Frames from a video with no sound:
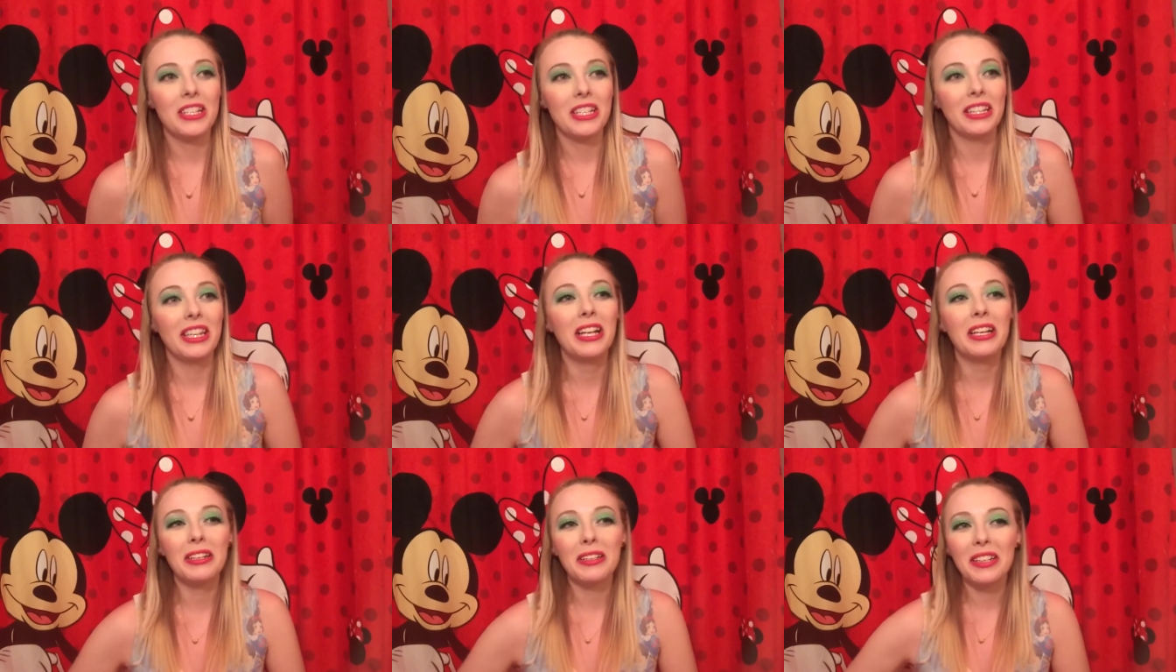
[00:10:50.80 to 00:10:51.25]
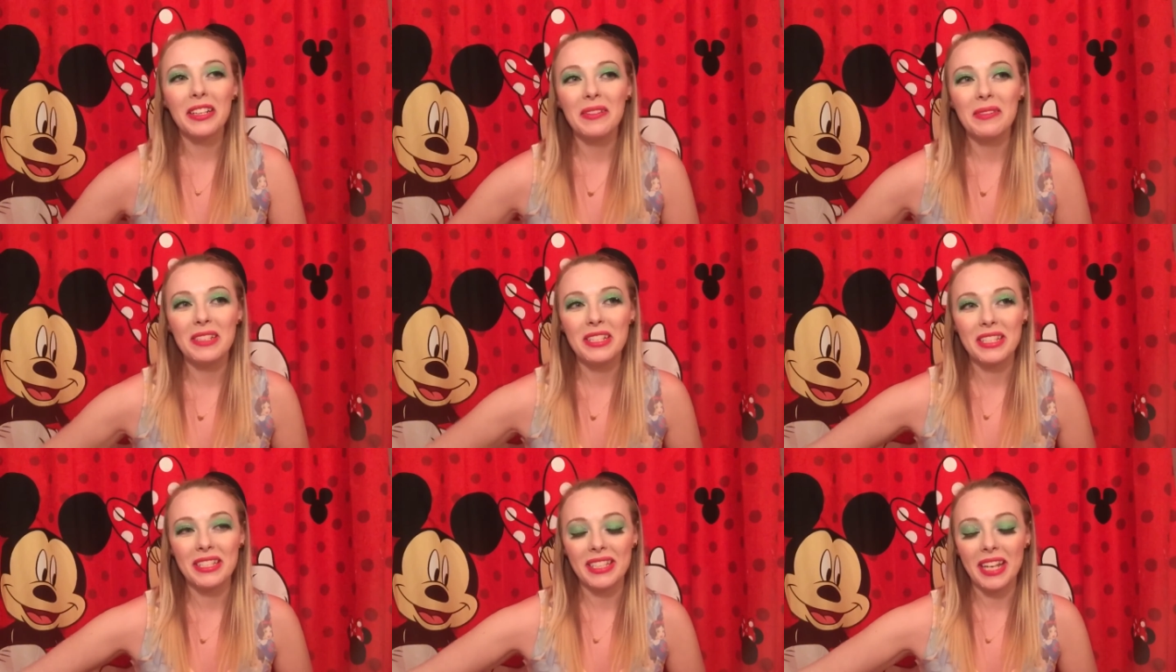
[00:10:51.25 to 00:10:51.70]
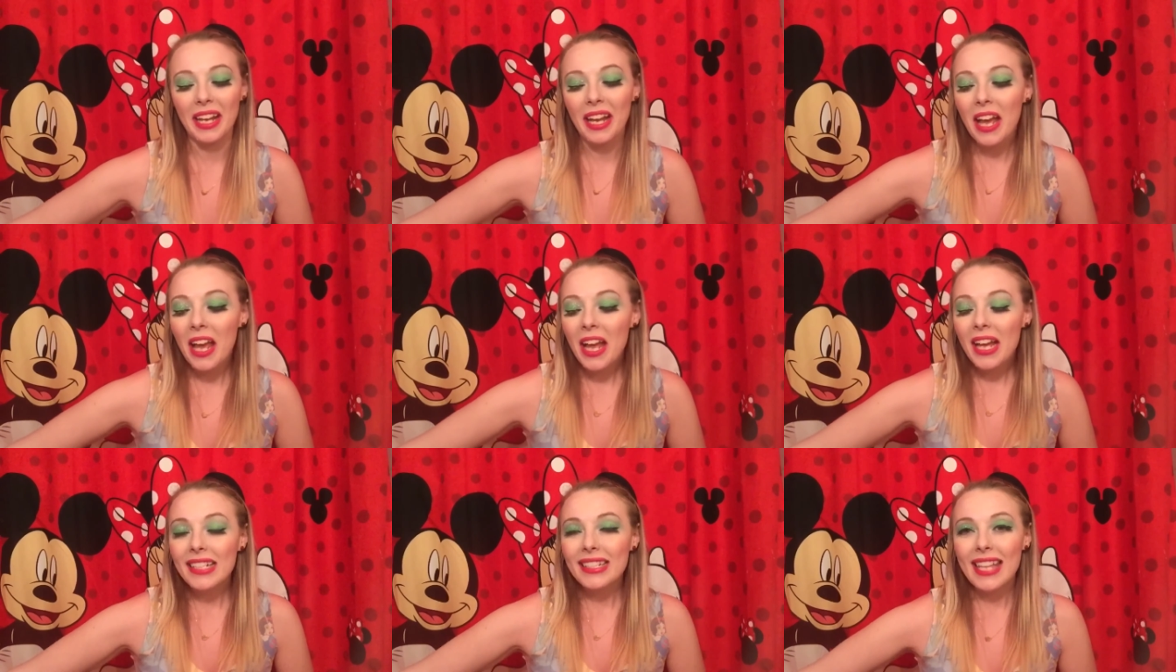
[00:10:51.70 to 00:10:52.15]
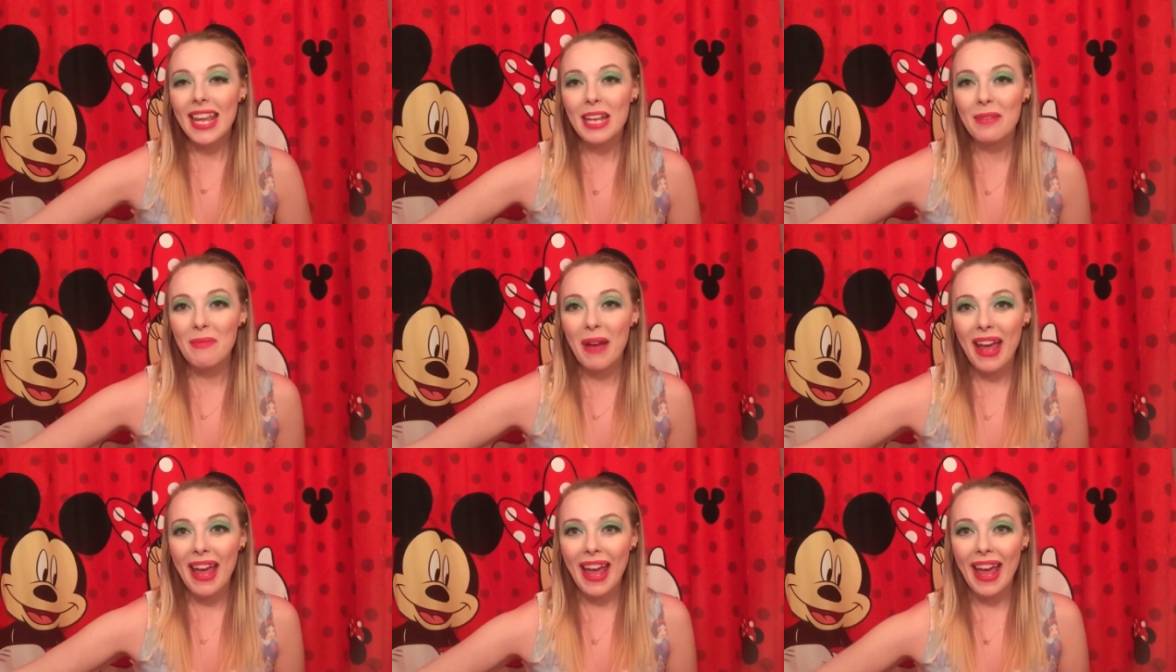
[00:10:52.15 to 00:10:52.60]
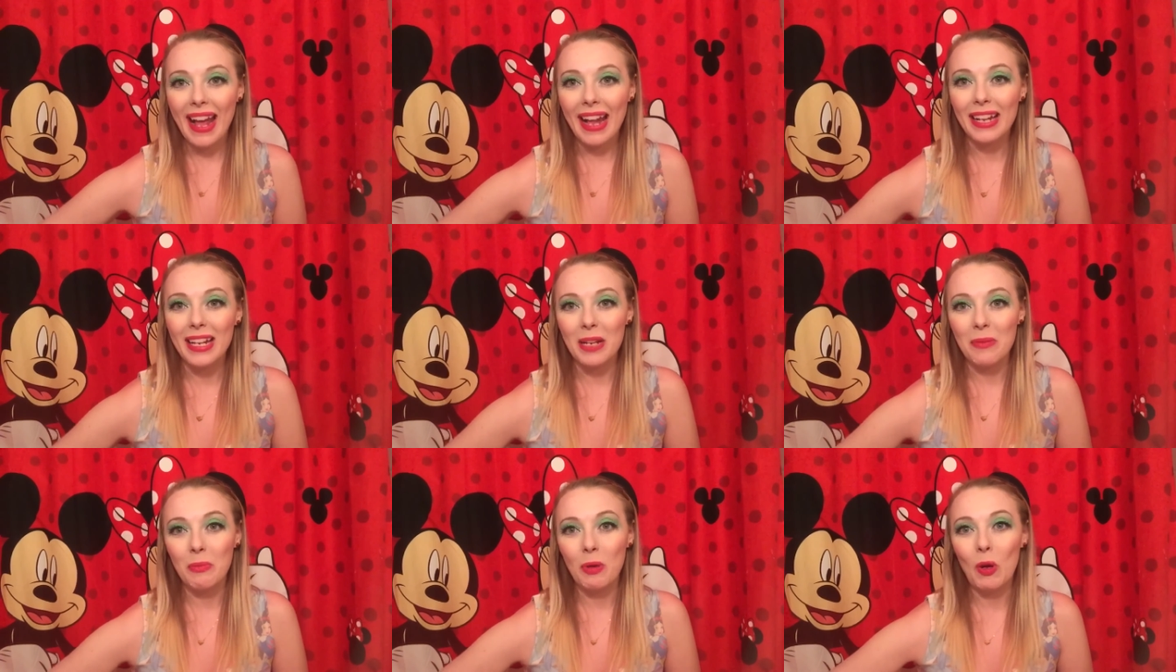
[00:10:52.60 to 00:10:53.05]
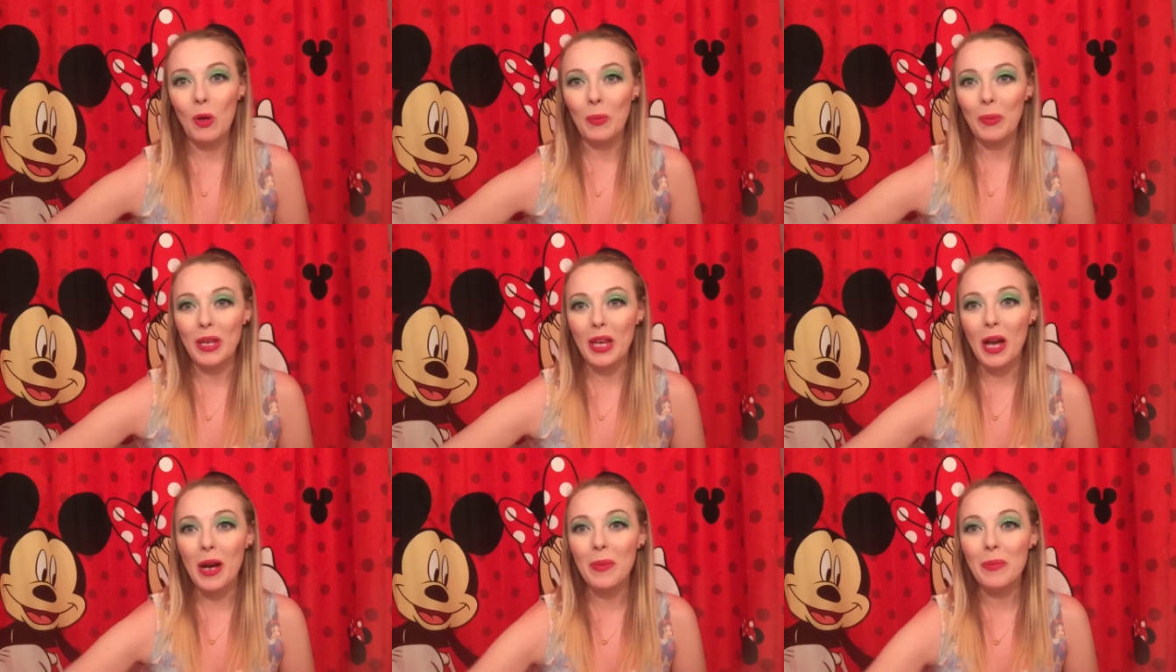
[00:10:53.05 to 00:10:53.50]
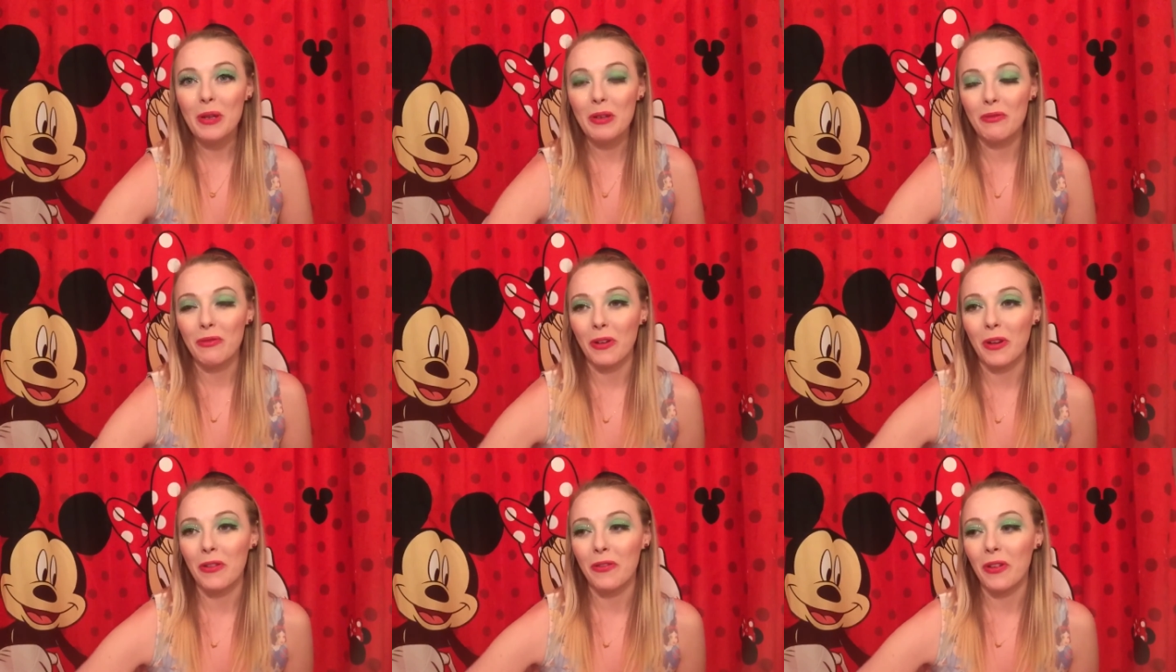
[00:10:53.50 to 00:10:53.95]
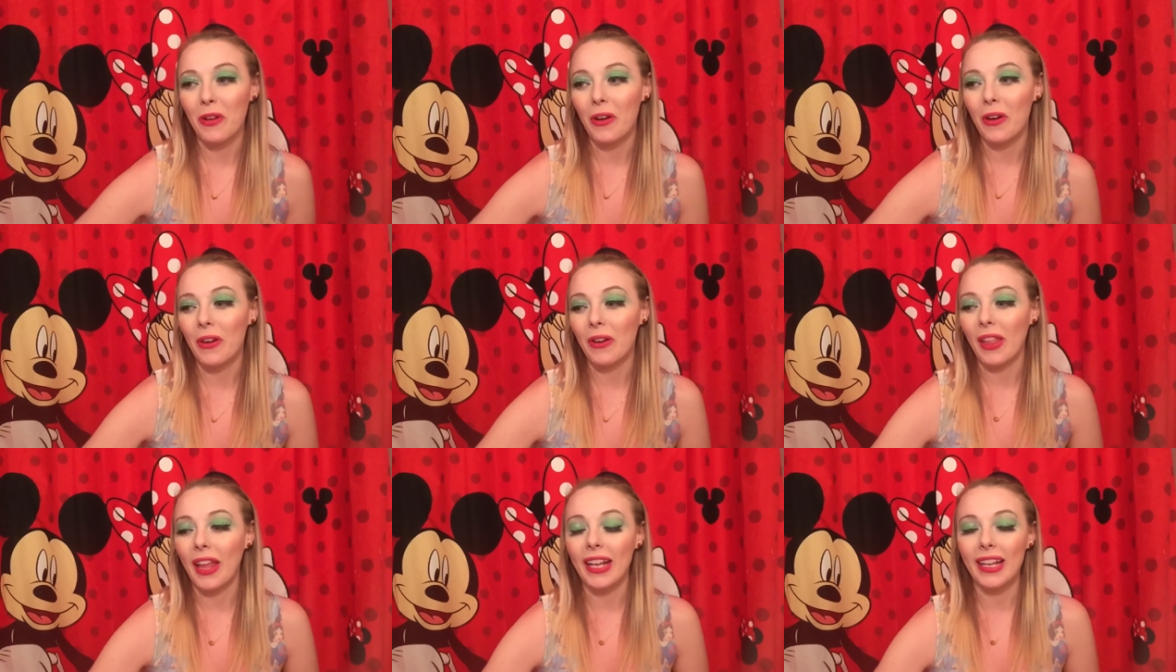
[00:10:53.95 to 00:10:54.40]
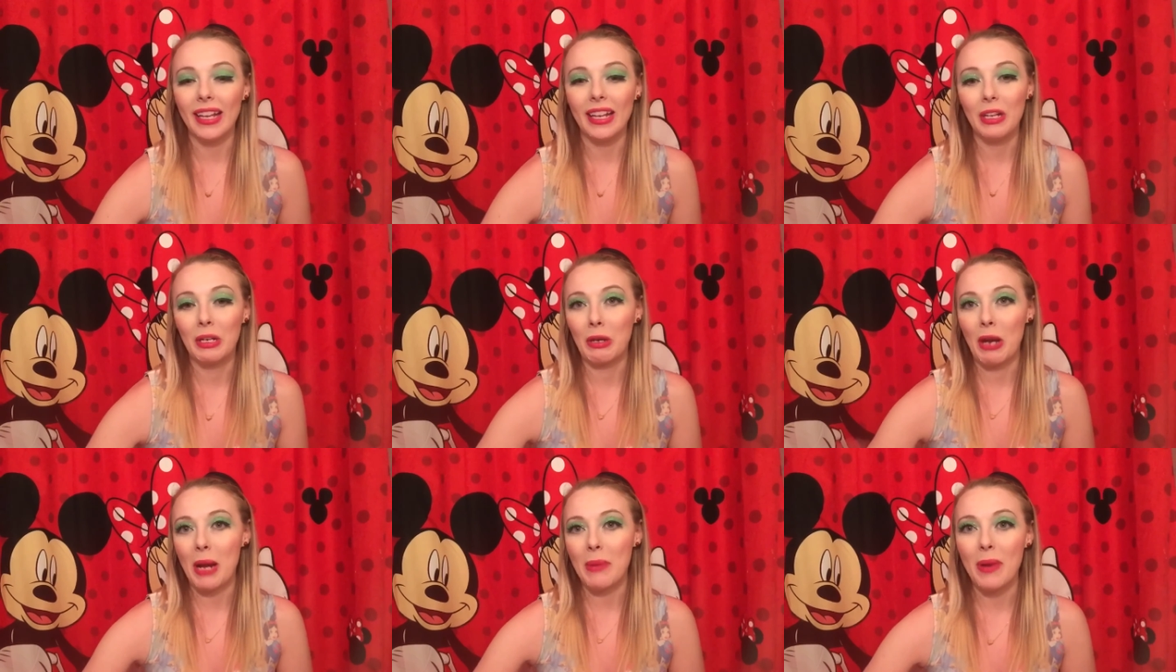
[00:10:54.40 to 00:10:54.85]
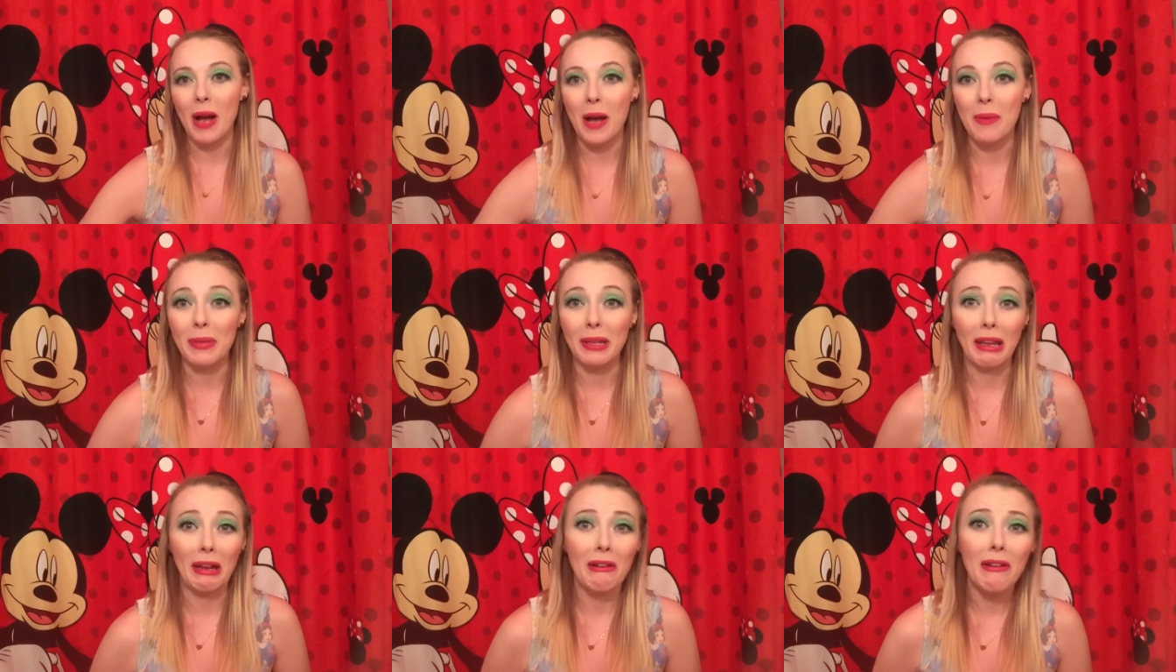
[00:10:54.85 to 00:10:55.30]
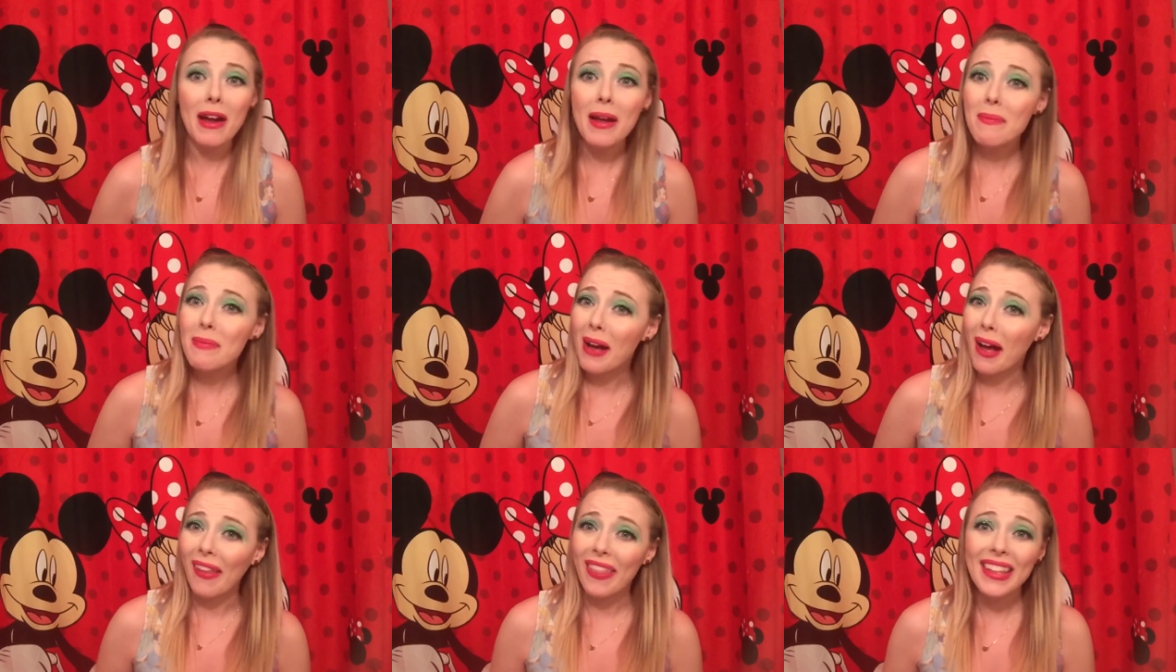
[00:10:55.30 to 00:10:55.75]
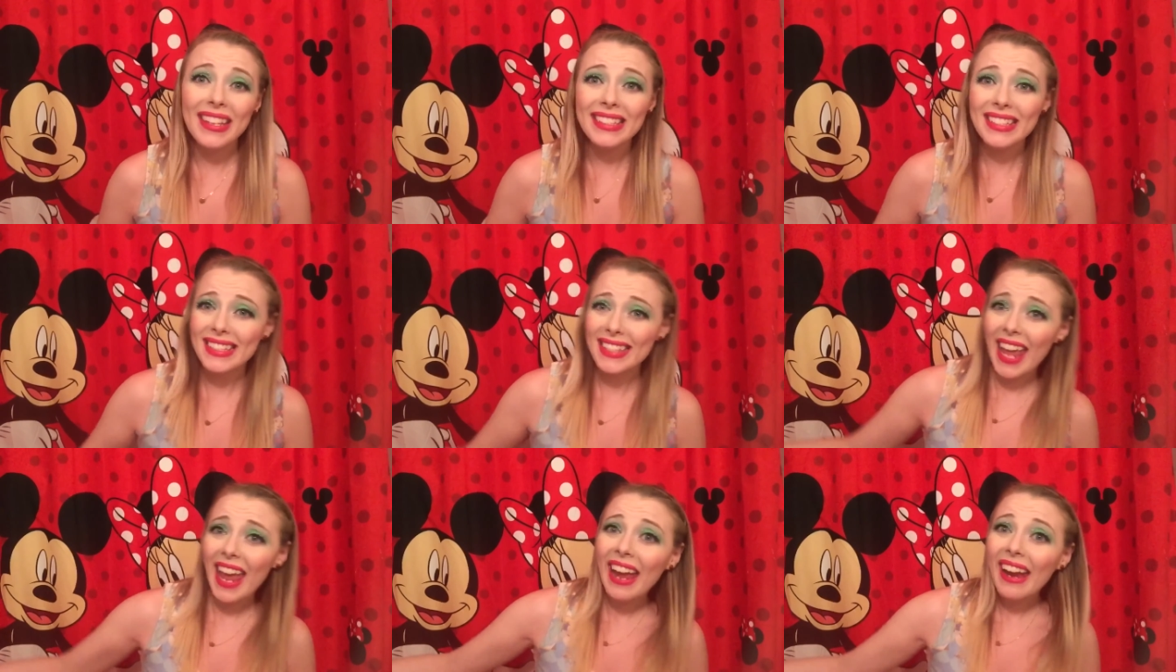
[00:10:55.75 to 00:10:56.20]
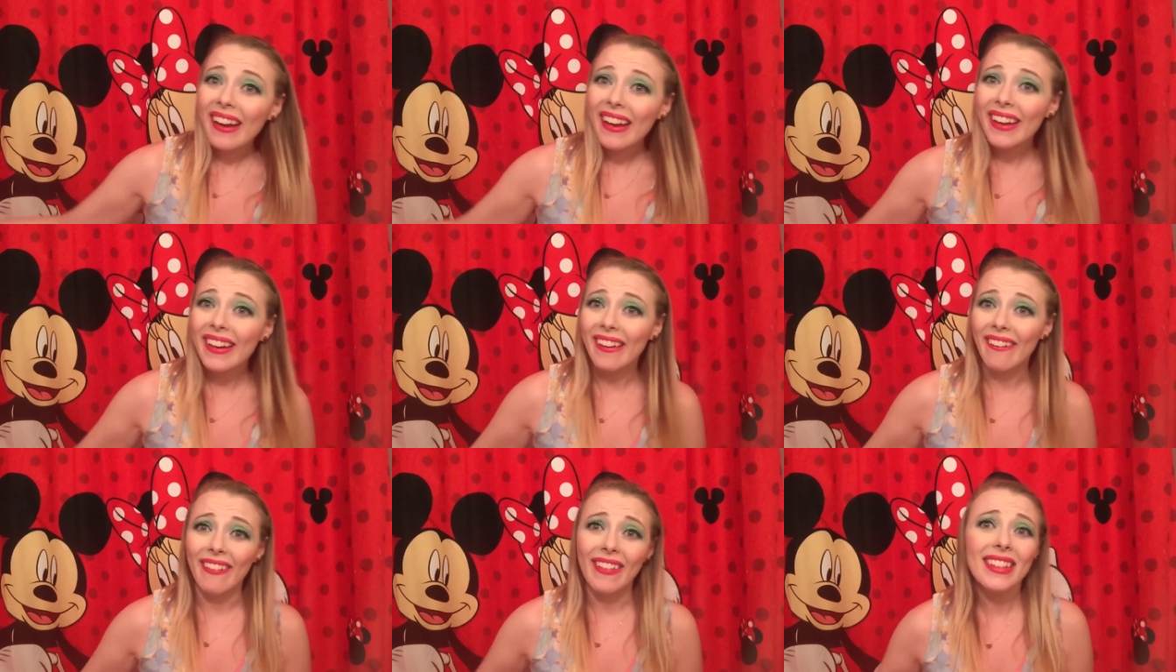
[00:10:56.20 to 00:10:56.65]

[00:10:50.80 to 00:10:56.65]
she literally would just like take my hand and pull me up in front of her like grandpa and be like, Grandpa, this is Ariel.